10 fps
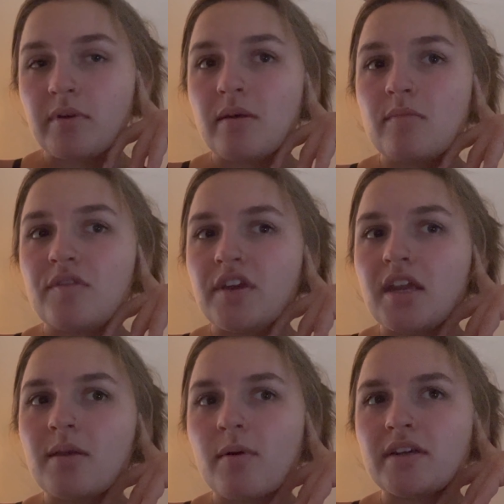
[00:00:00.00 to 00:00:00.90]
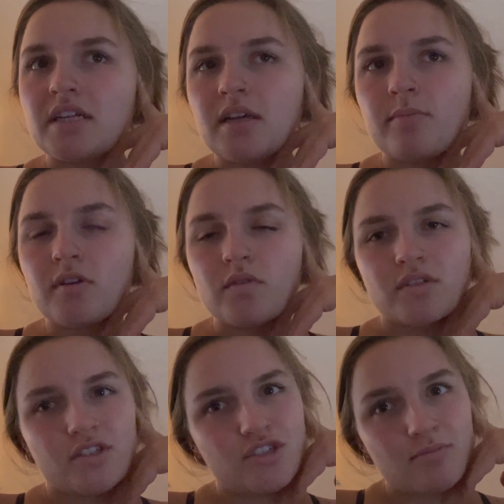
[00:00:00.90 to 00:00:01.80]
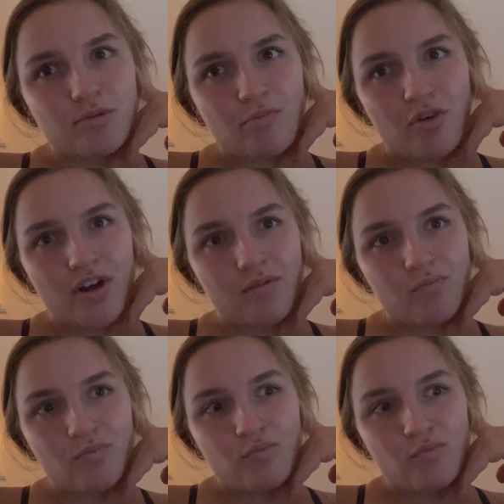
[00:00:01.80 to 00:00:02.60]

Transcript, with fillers: But I'm thinking about getting up and going to the gym in the morning.